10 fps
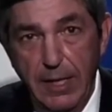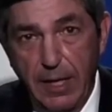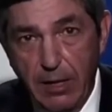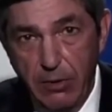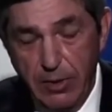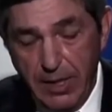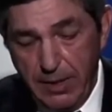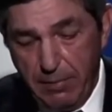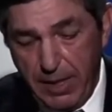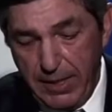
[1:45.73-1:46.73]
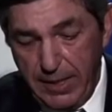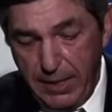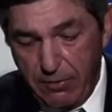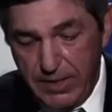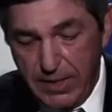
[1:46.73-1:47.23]
including by
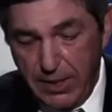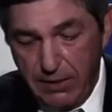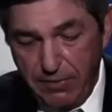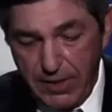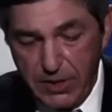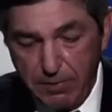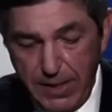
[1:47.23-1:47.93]
increasing our defense